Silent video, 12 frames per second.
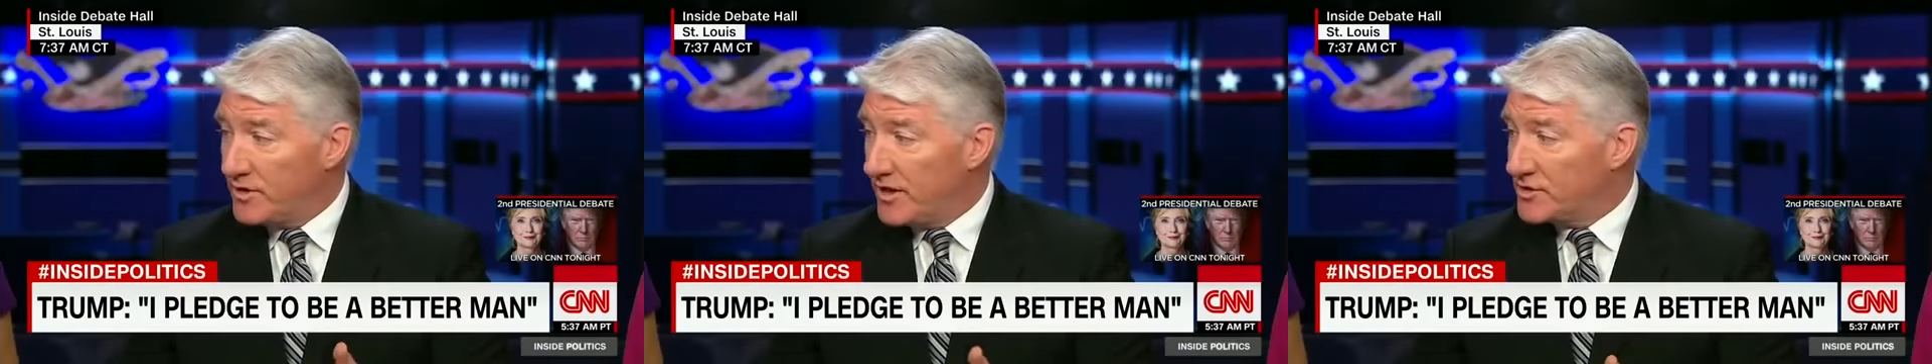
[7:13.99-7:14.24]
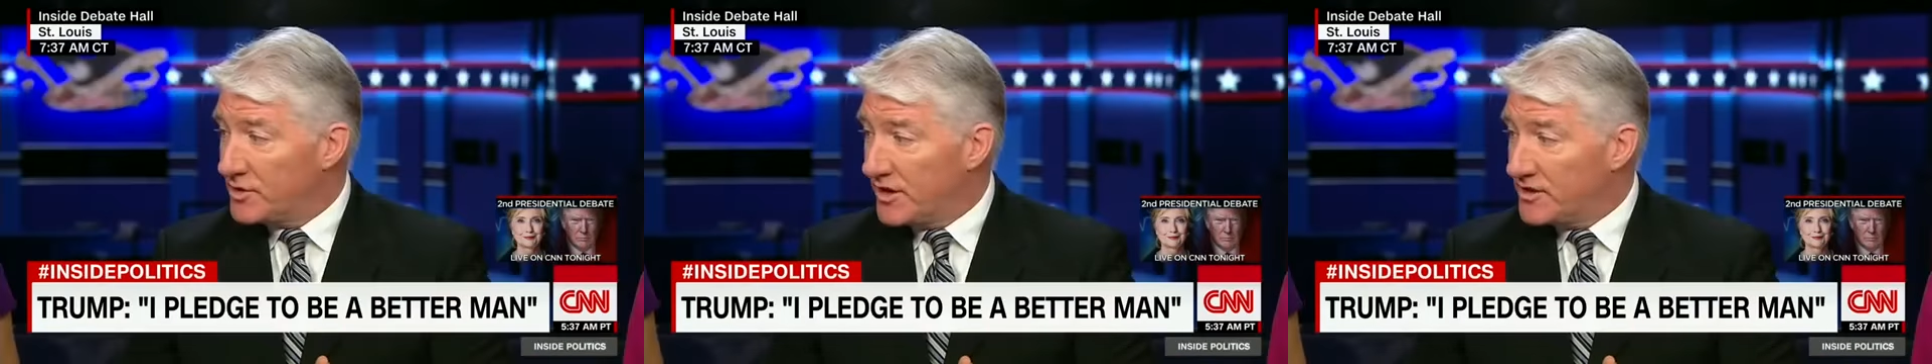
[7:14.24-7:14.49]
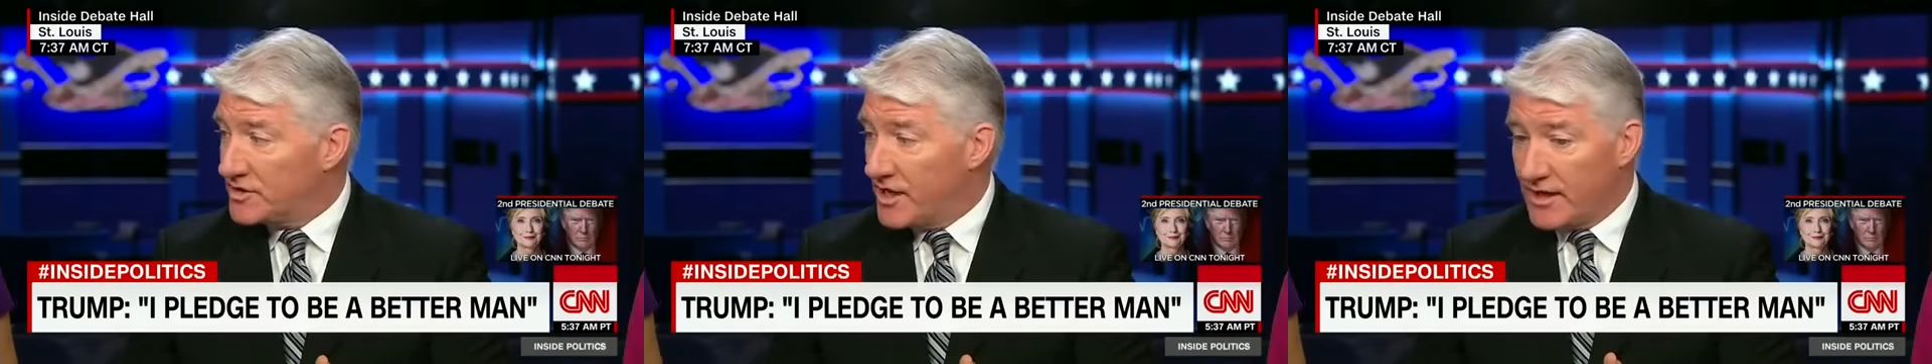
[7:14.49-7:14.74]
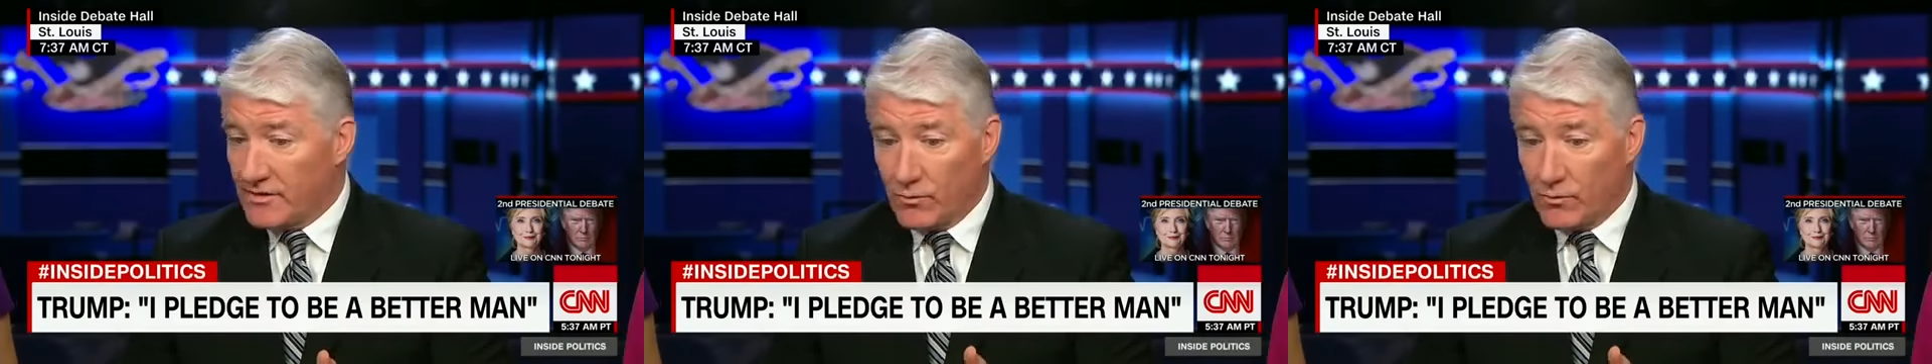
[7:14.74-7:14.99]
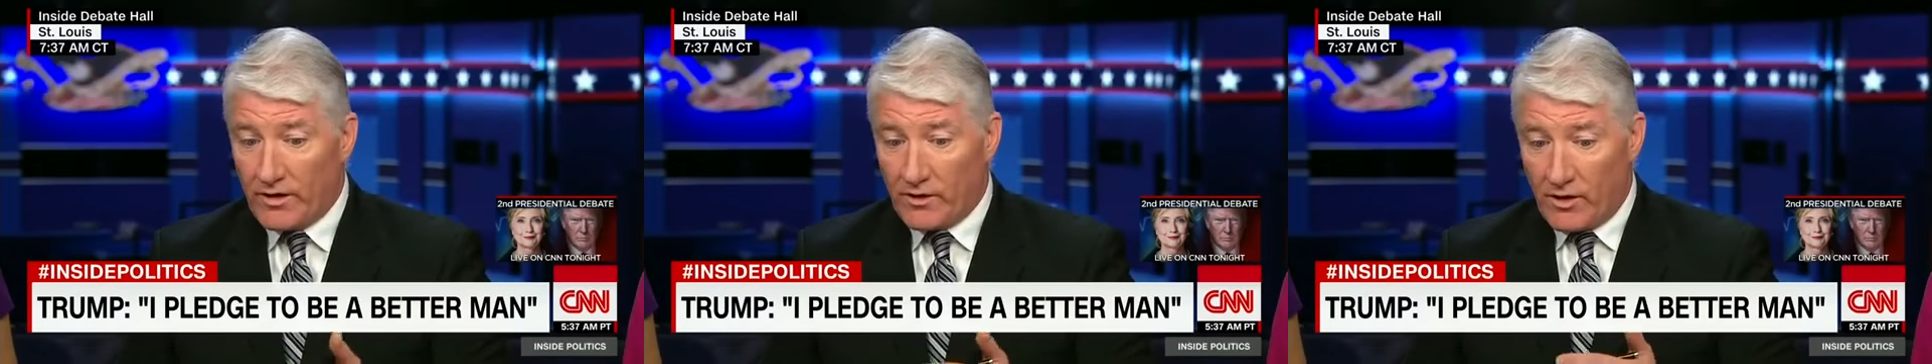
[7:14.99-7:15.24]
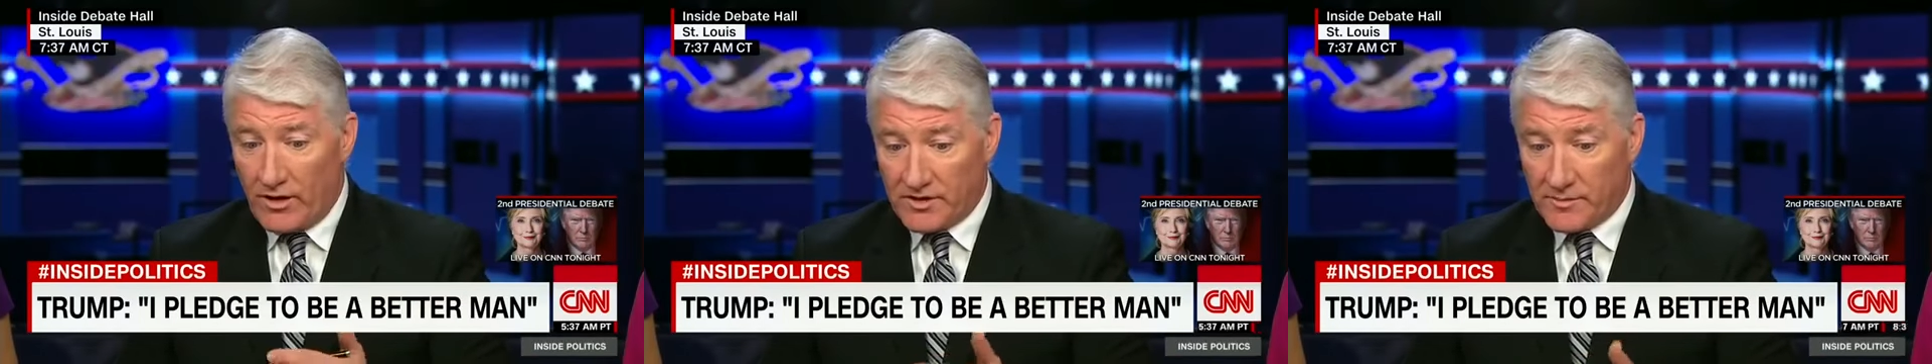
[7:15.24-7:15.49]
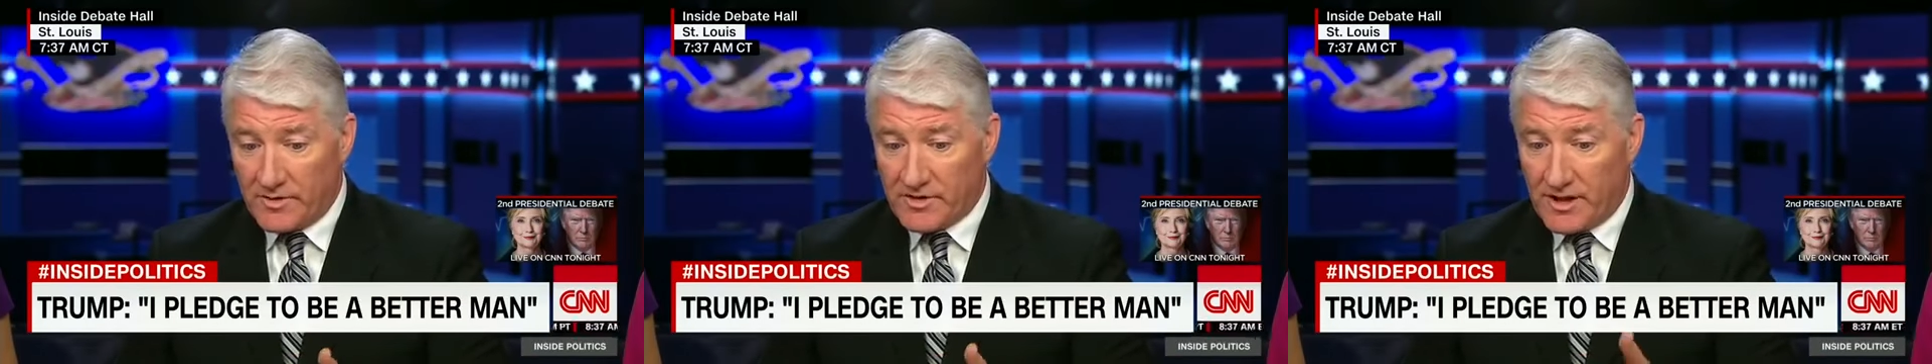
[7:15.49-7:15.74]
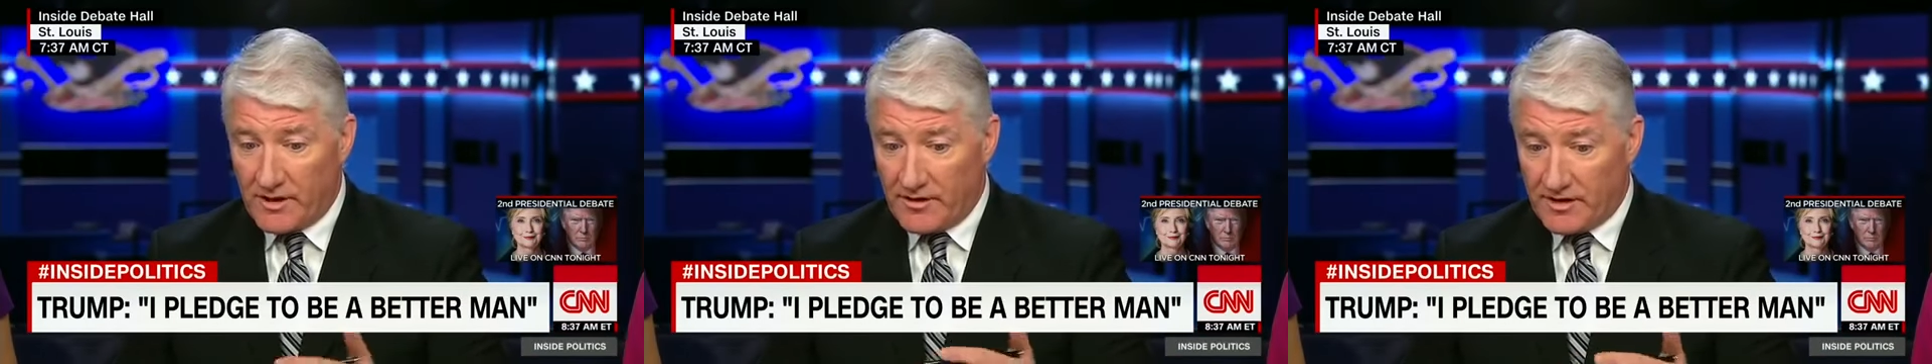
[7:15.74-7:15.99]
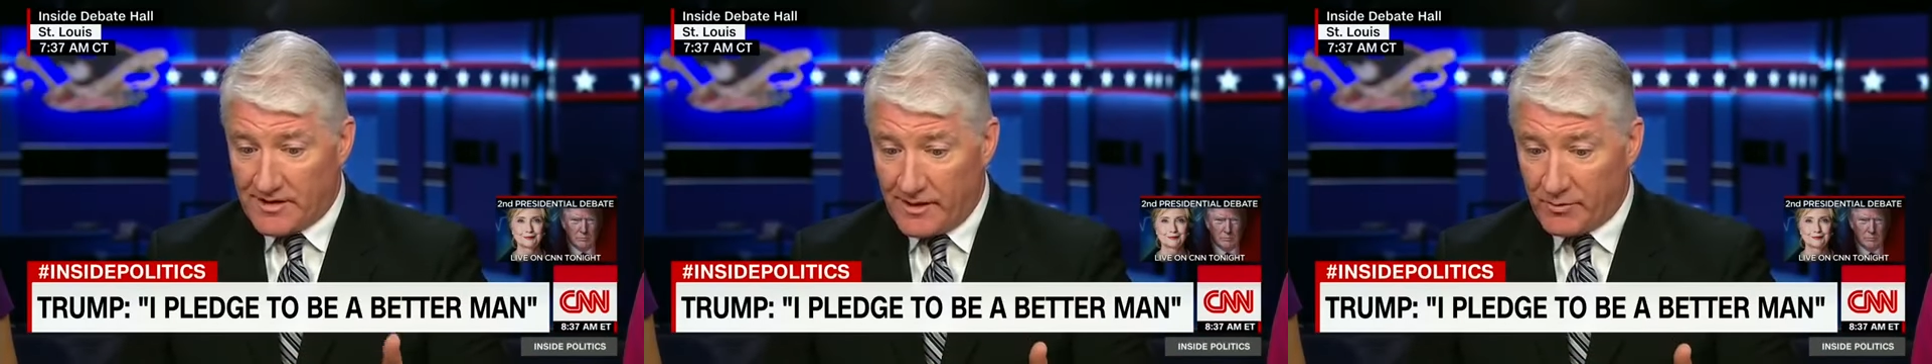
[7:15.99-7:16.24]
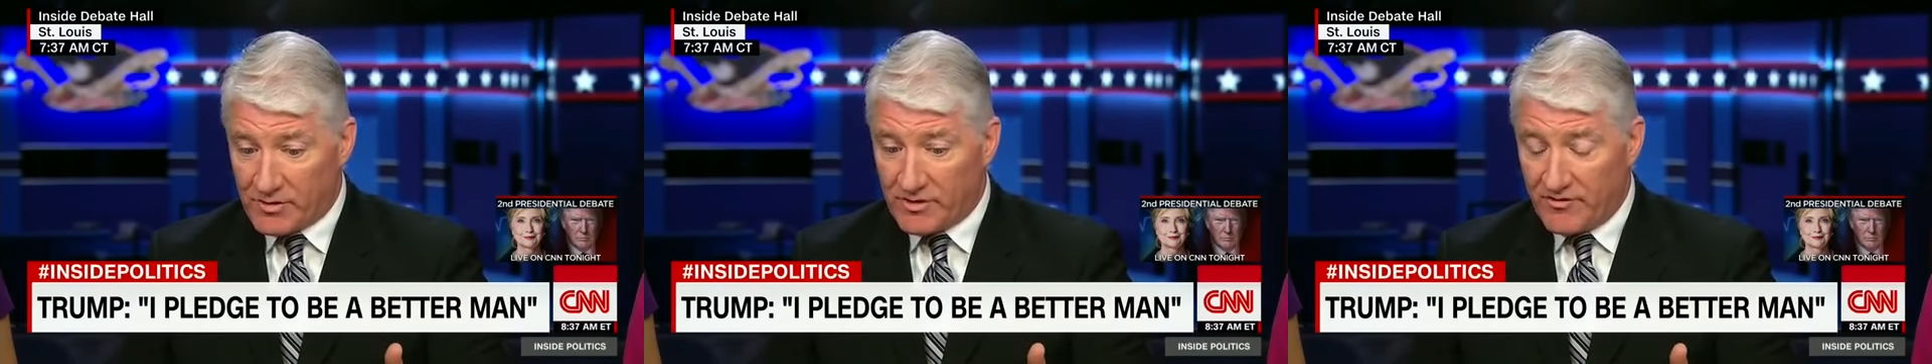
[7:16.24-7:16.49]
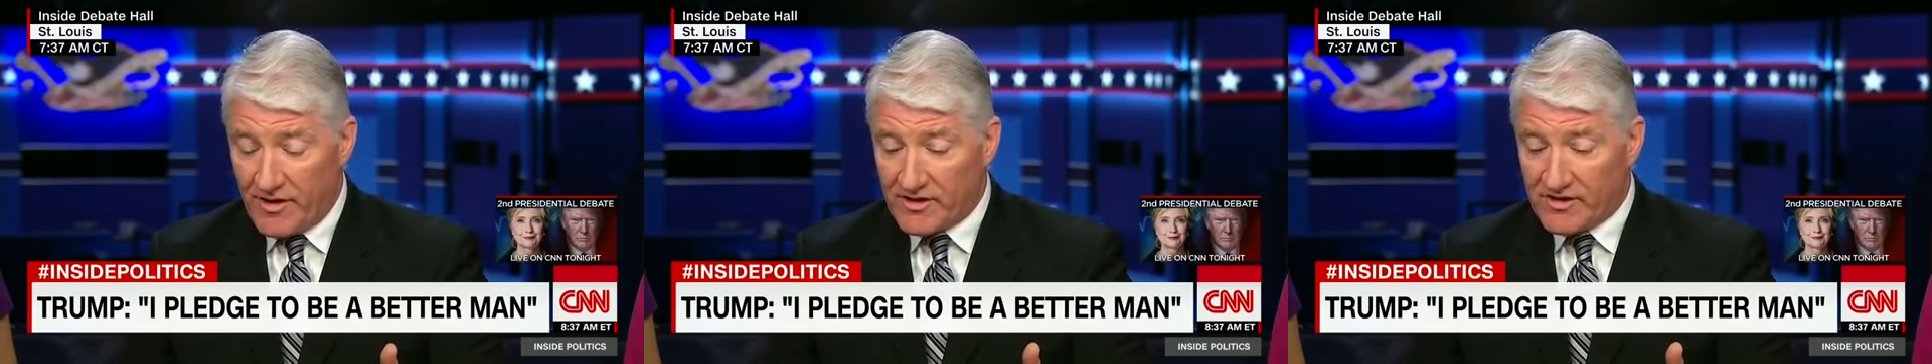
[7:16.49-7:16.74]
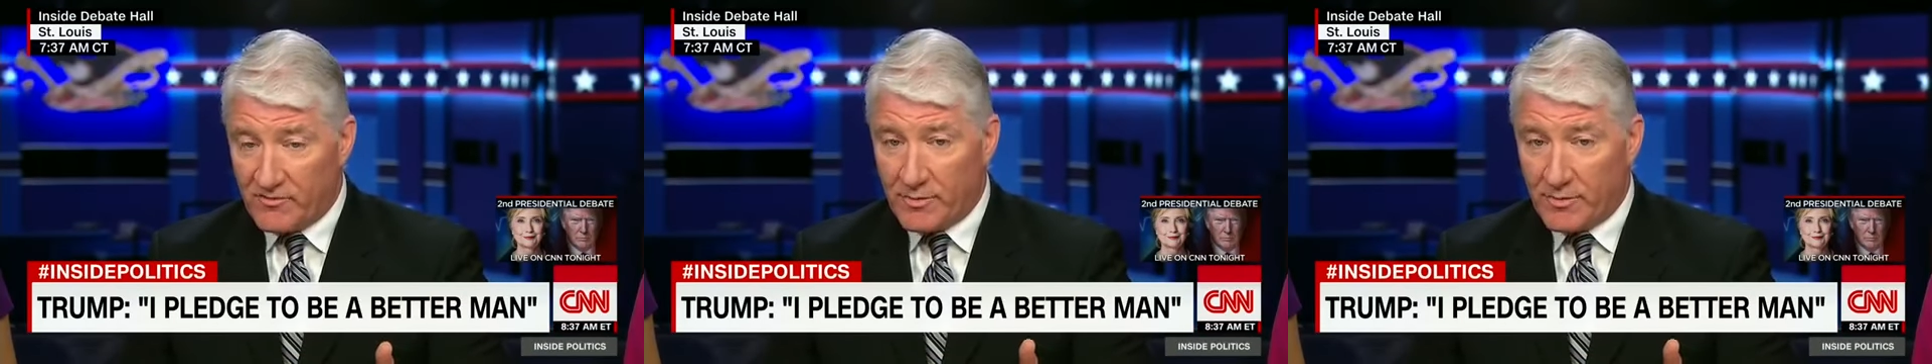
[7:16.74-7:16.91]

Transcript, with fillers: yesterday saying what her husband said on that tape was offensive,